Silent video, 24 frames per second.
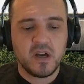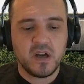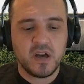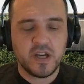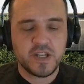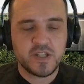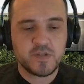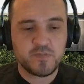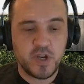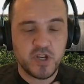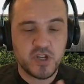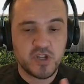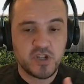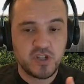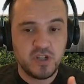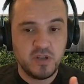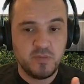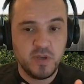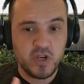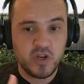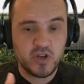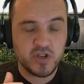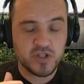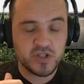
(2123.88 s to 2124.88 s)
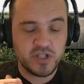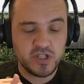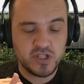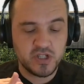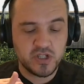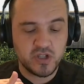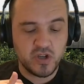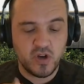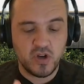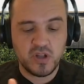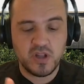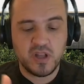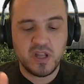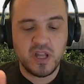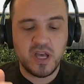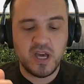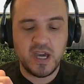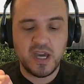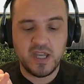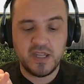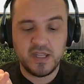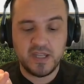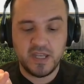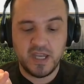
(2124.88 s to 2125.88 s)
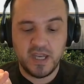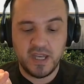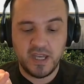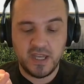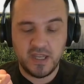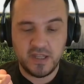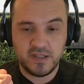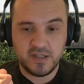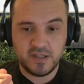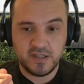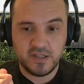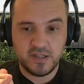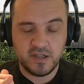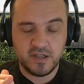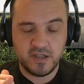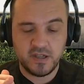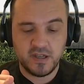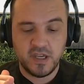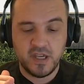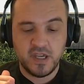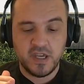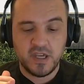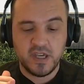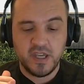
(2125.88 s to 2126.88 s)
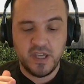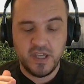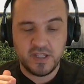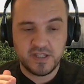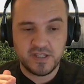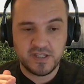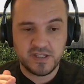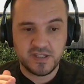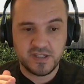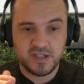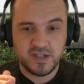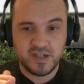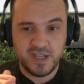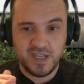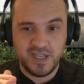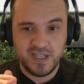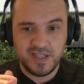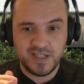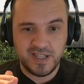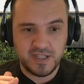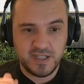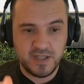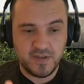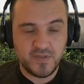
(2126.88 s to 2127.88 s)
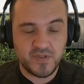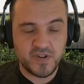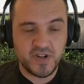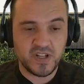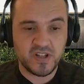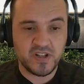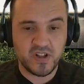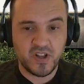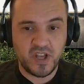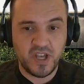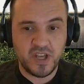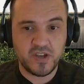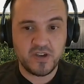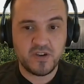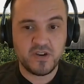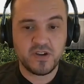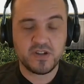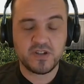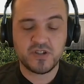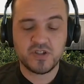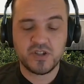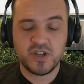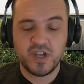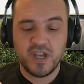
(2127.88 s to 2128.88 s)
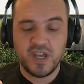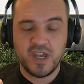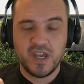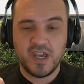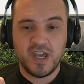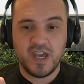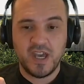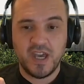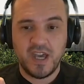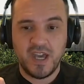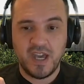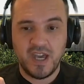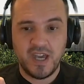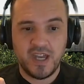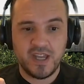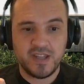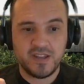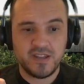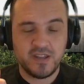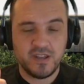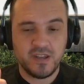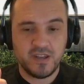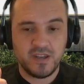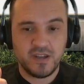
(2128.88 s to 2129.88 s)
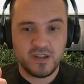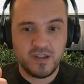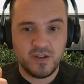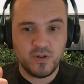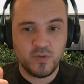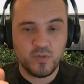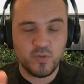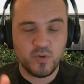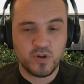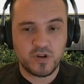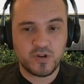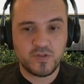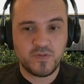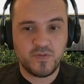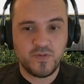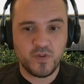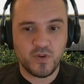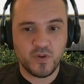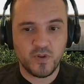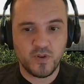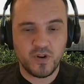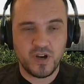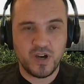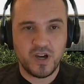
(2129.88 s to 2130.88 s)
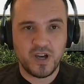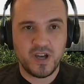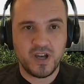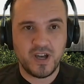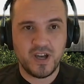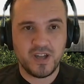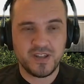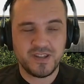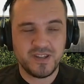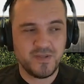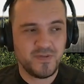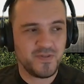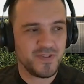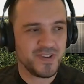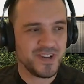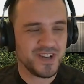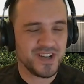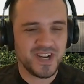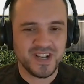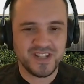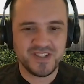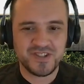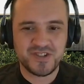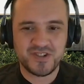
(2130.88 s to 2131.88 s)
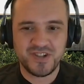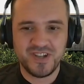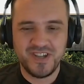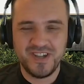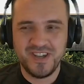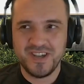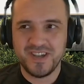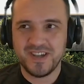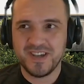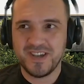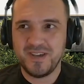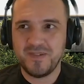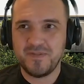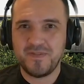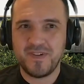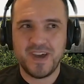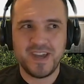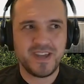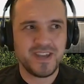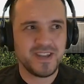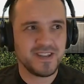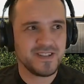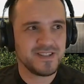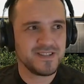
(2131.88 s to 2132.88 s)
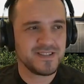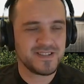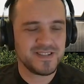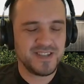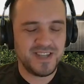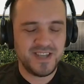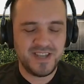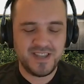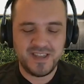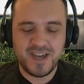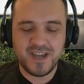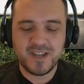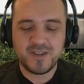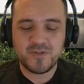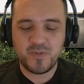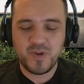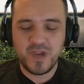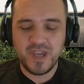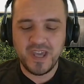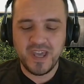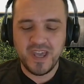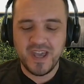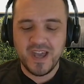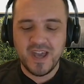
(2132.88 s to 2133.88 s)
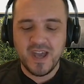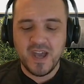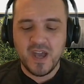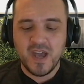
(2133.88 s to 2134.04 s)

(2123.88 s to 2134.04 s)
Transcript: especially because it's online and it's in a different language, and you work for a different country, if I can say that way.